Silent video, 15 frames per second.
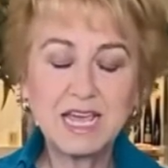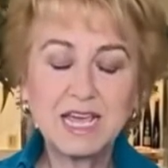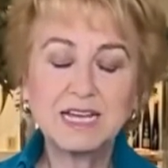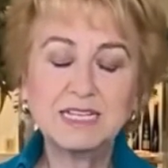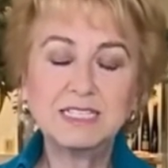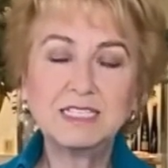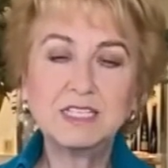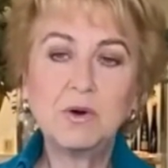
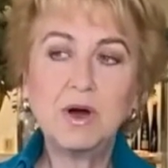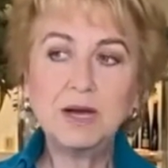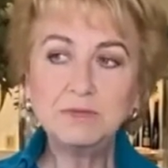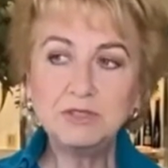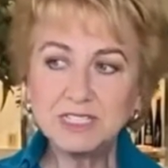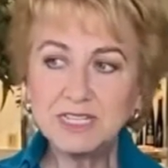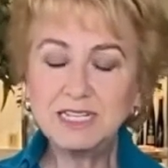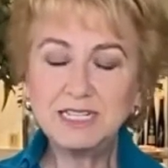And so I'm
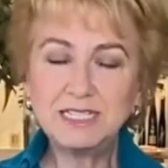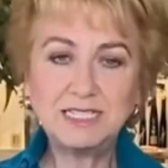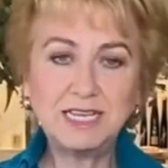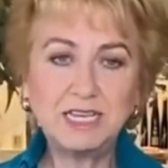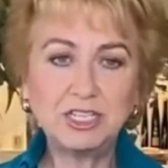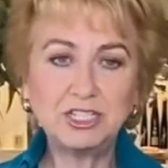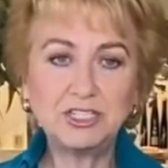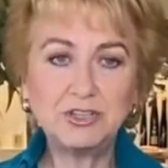just going to
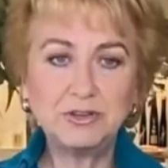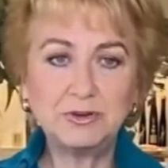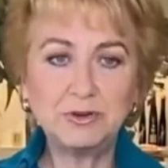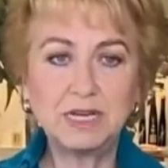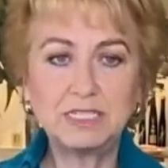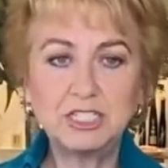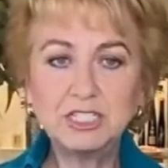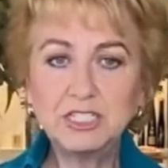teach you
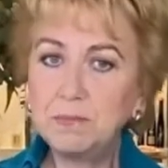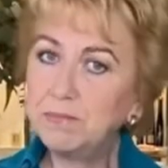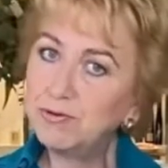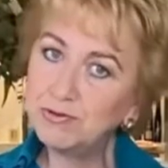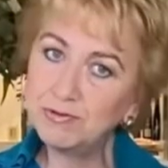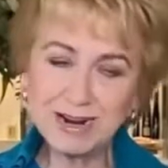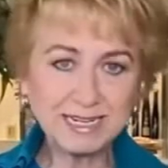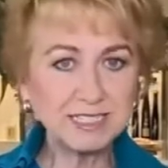just a
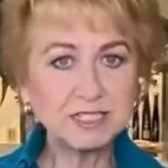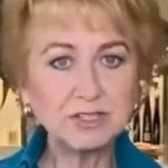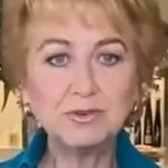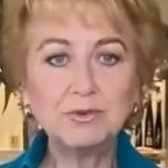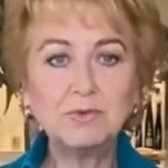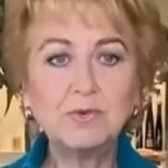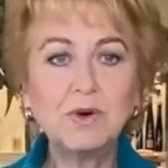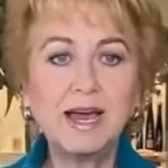
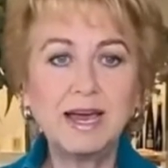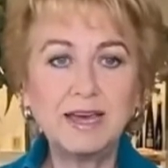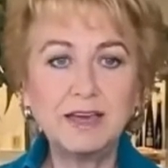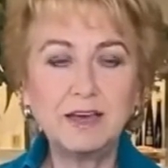practical way